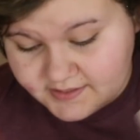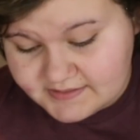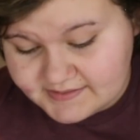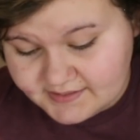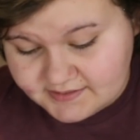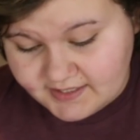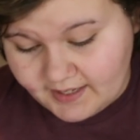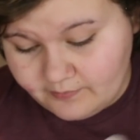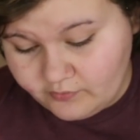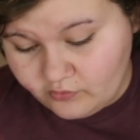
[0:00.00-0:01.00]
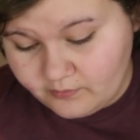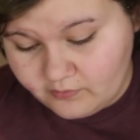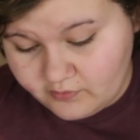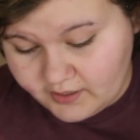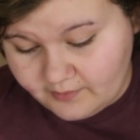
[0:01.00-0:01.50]
skin type
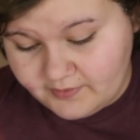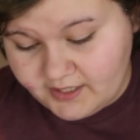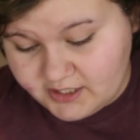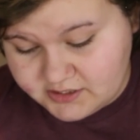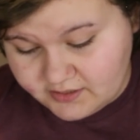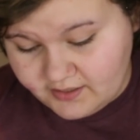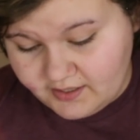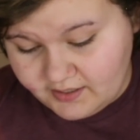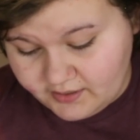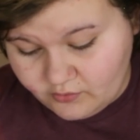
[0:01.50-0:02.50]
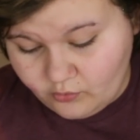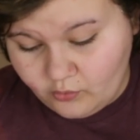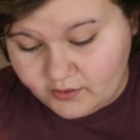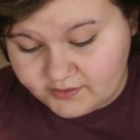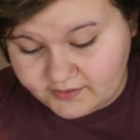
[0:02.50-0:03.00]
normal, combination, and
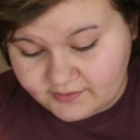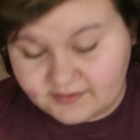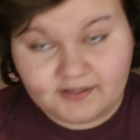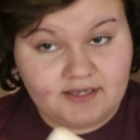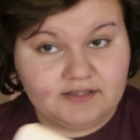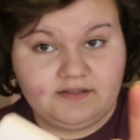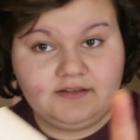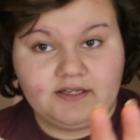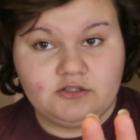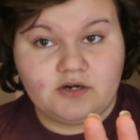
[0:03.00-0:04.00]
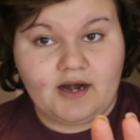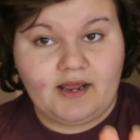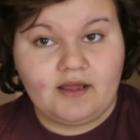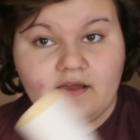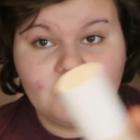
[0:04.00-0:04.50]
oily. See, it didn't say dry.